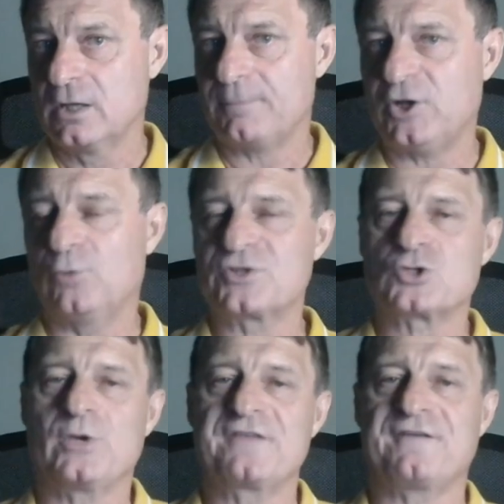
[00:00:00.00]
by almost
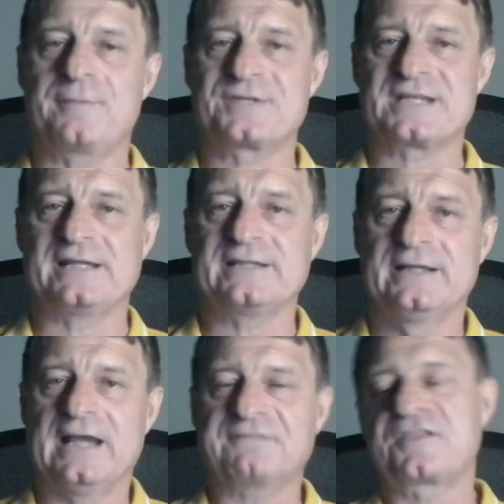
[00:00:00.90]
25%
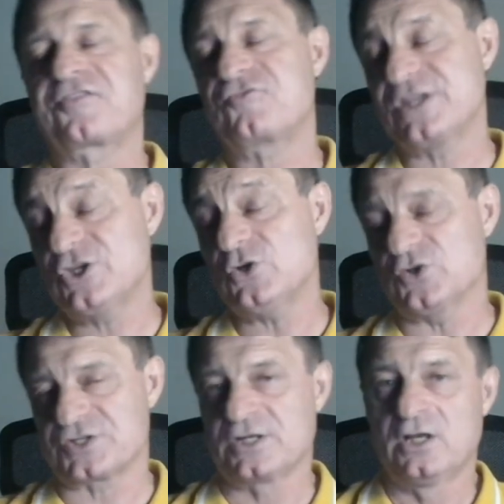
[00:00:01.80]
after three
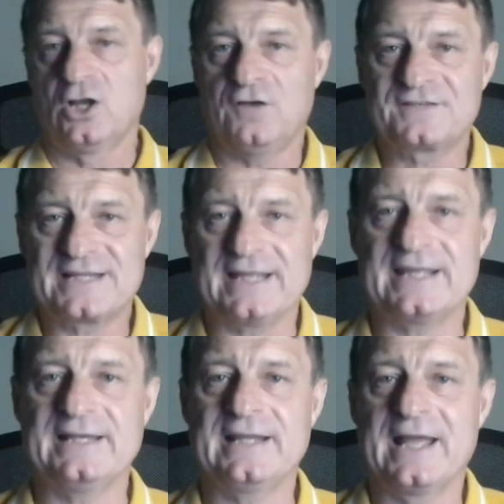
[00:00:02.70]
years of
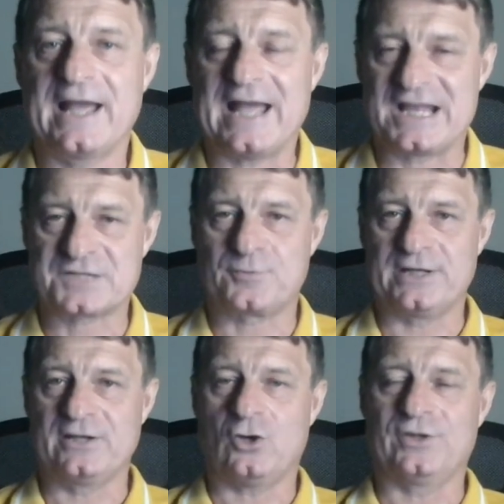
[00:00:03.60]
taking
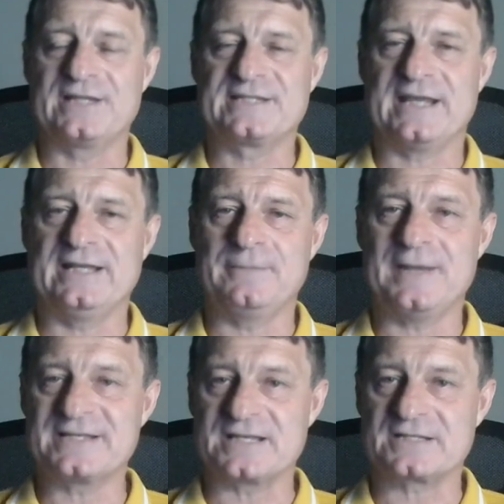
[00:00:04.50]
aspirin on a daily
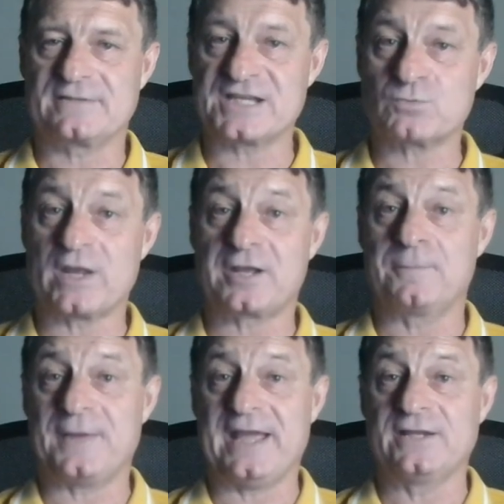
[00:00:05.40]
basis. This, when
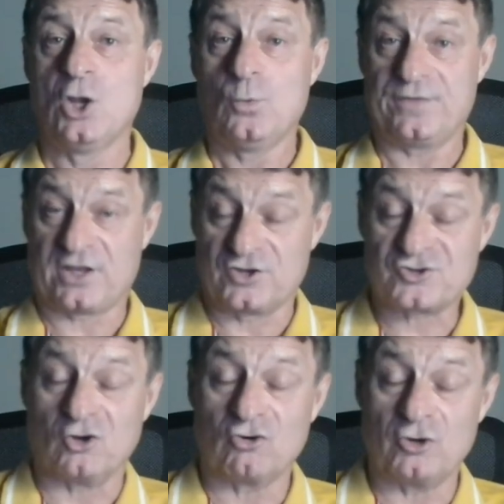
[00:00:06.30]
compared with a
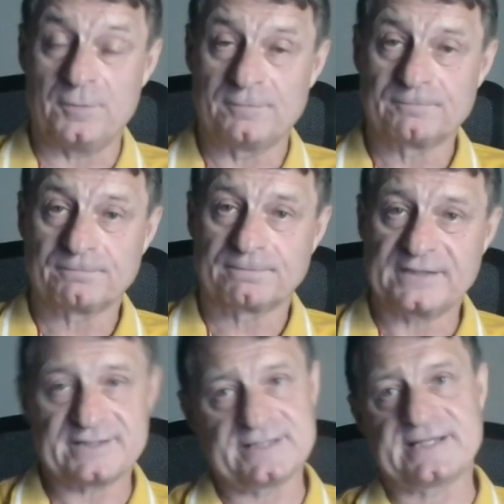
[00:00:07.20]
control group
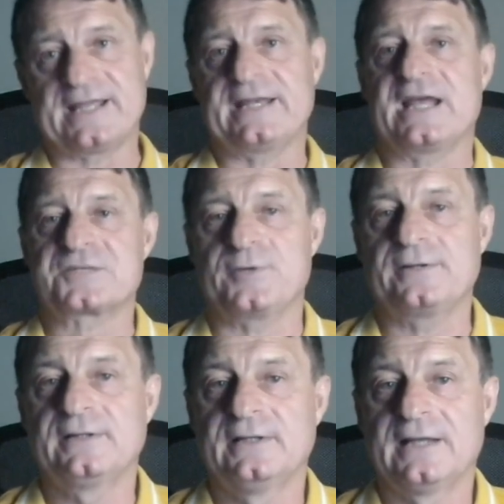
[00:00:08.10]
that didn't take any
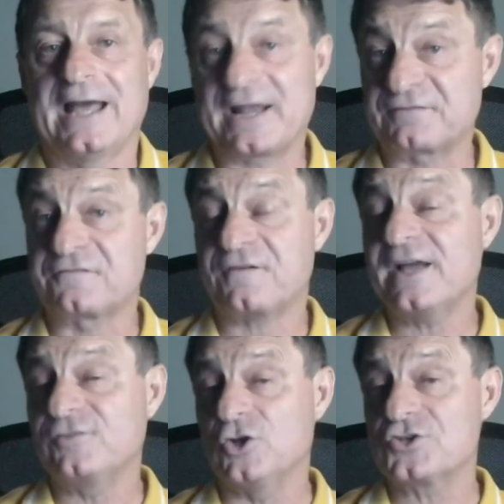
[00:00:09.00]
aspirin. And after
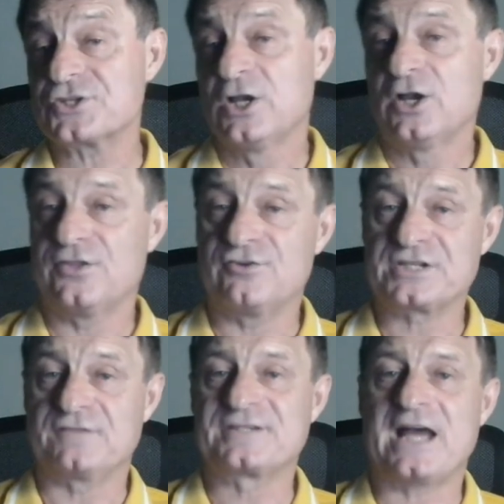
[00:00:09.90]
five years, the
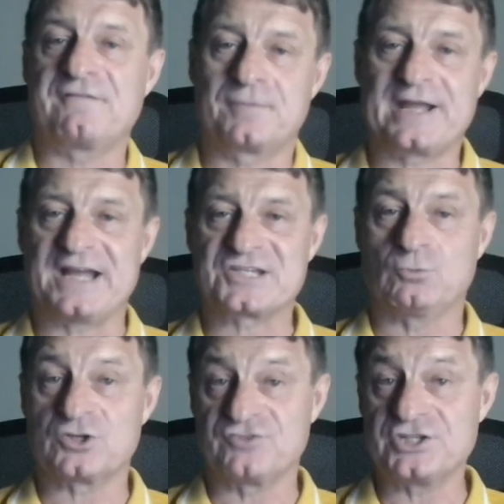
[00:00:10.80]
risk of dying from cancer
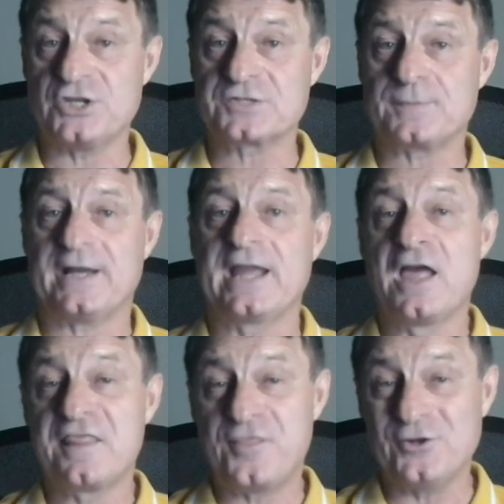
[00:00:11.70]
was reduced by
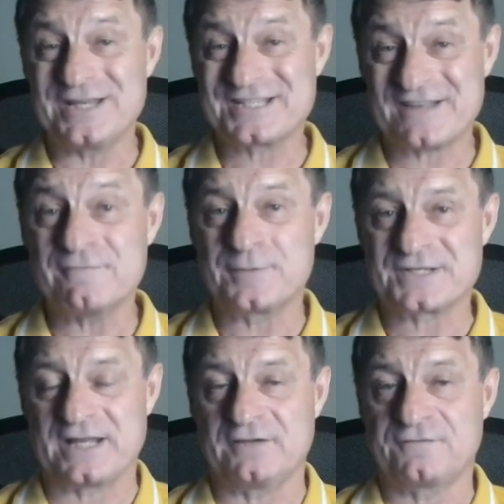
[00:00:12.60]

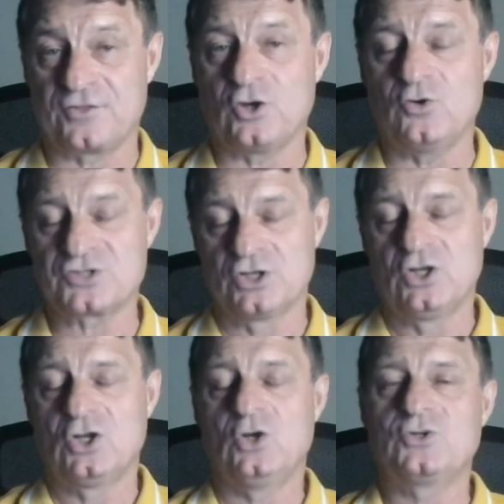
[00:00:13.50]
37% for those
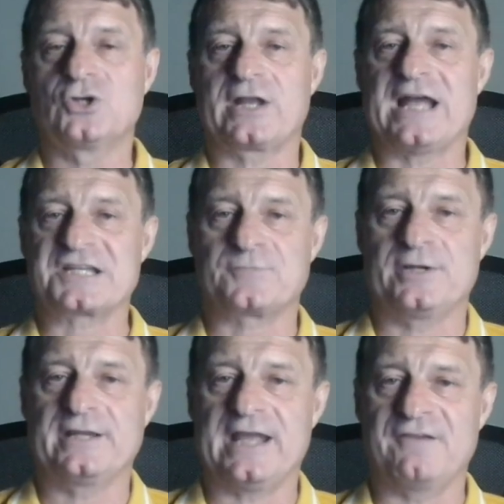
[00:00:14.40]
who took
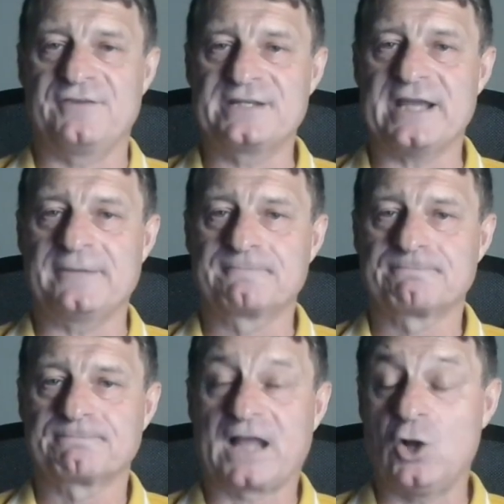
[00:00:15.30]
aspirin every day.
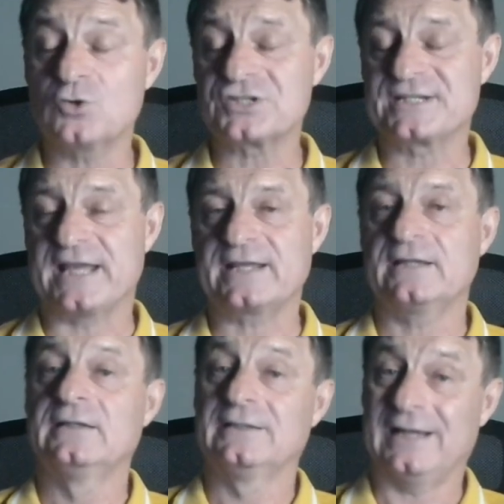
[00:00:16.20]
I also
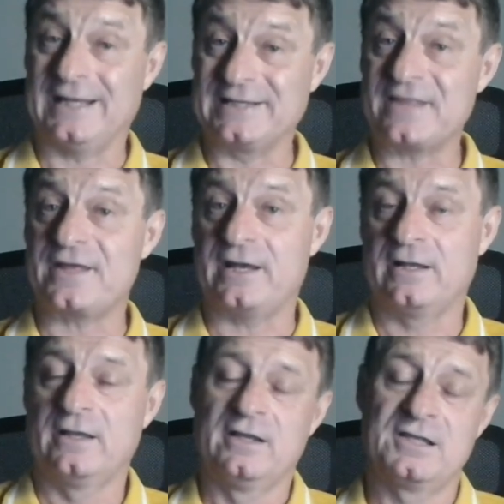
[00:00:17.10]
take
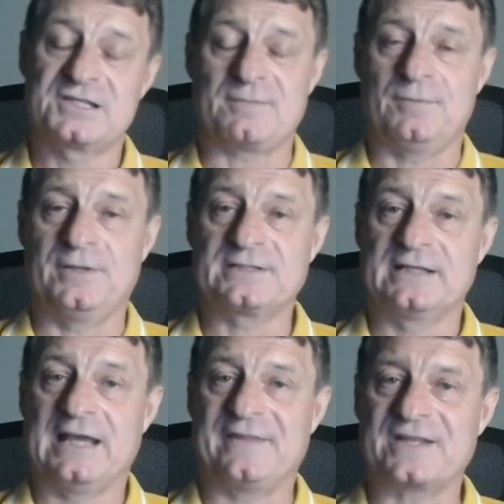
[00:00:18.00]
another supplement,
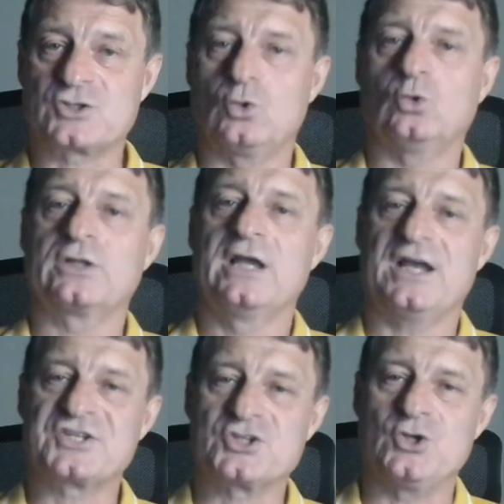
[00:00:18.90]
and that's called
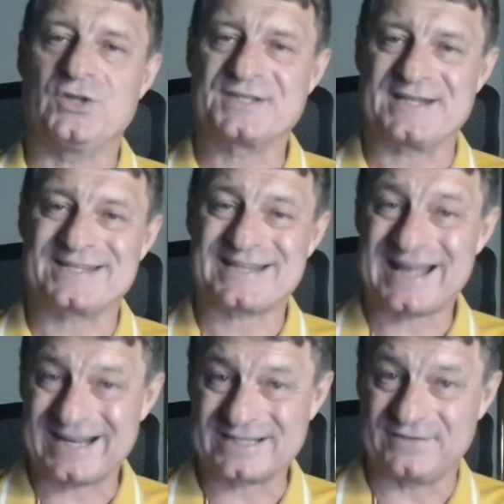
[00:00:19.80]
a SIRT6
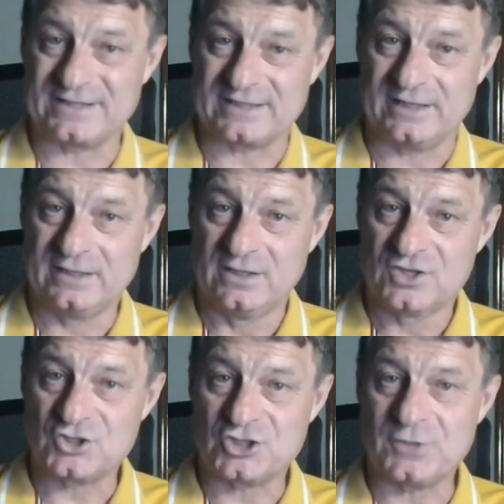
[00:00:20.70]
activator
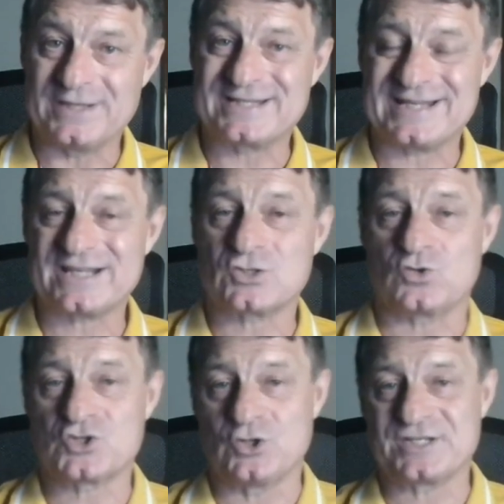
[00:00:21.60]
two in 6
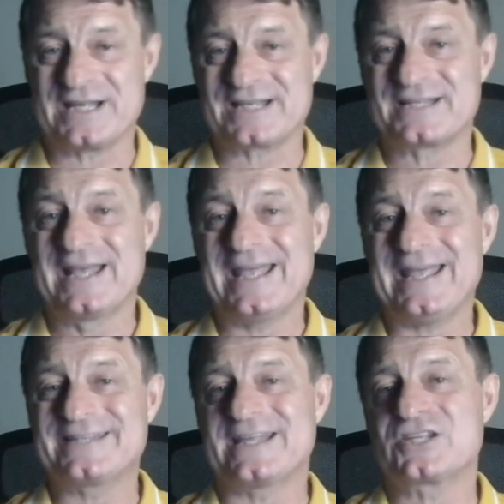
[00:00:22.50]
or SIRT 6
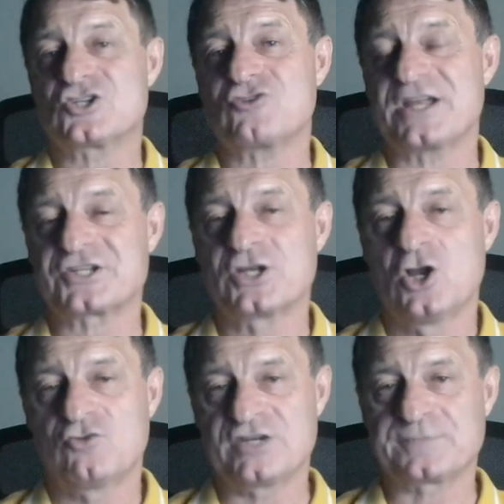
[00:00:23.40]
is a stress
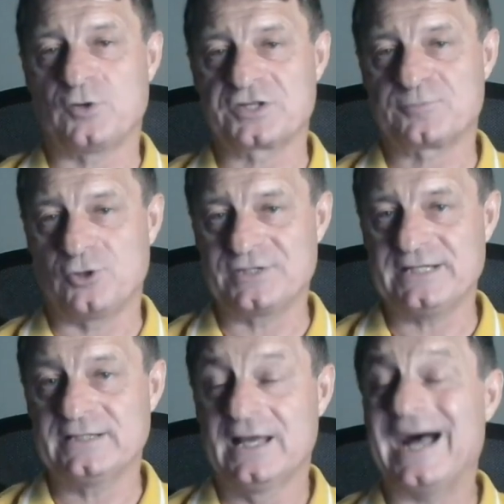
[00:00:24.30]
response
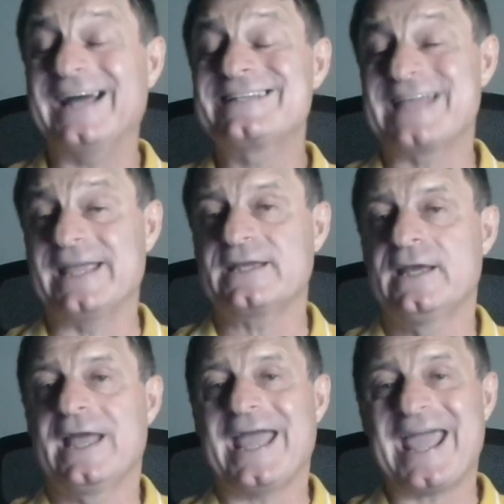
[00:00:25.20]
protein. I take
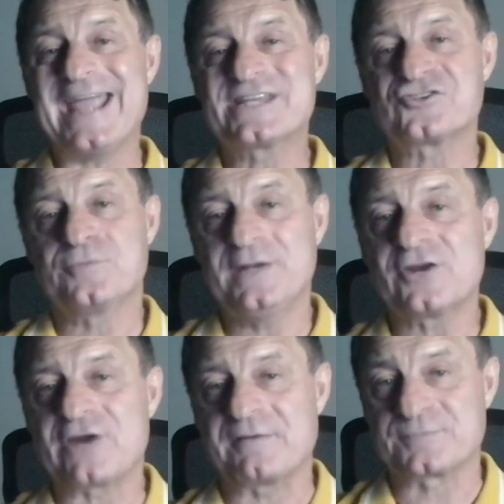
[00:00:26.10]
800
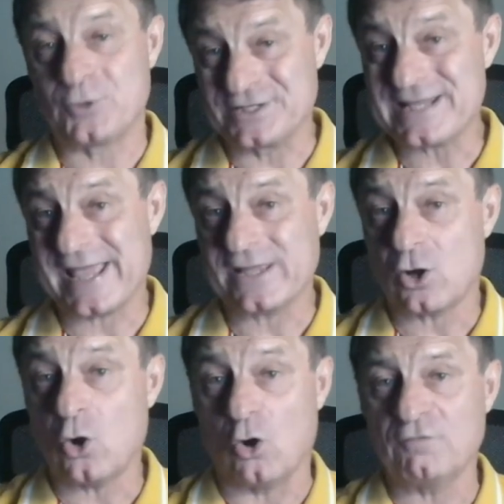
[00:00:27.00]
milligrams per
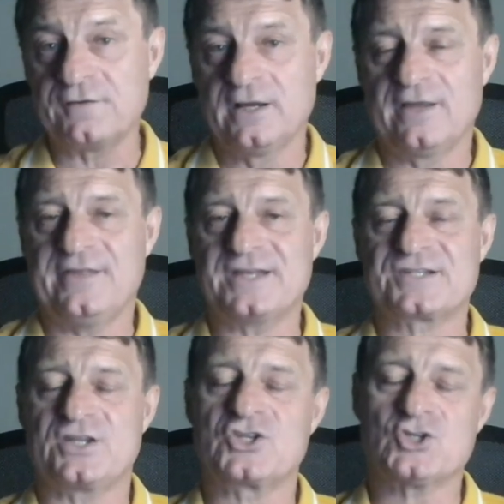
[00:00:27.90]
day of
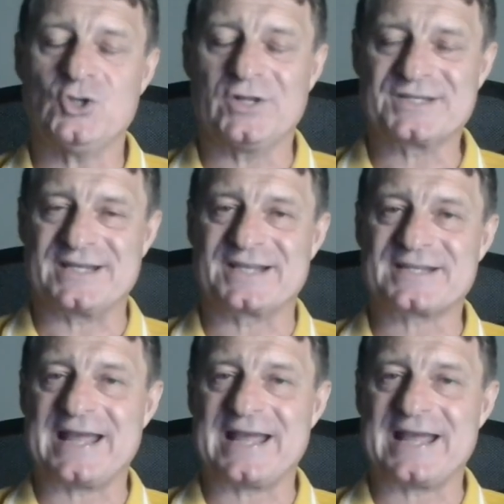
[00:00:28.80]
this SIRT6